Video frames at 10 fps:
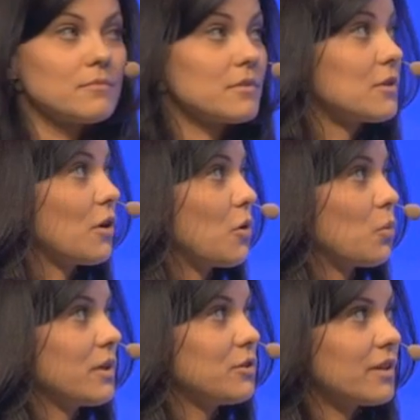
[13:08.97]
So
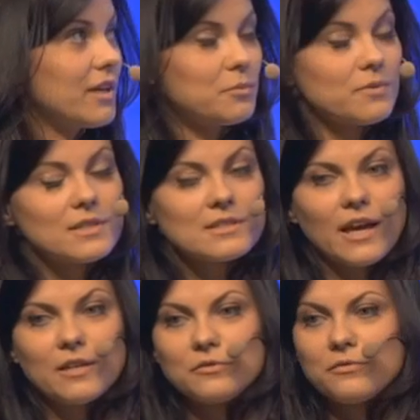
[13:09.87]
what you get with this
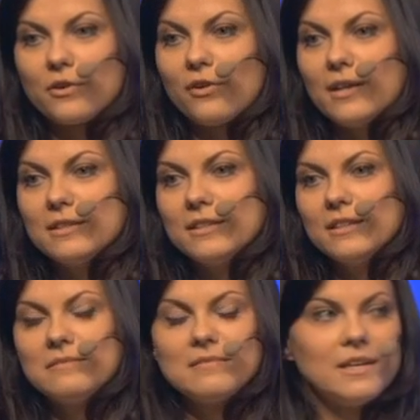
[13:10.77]
kind of virality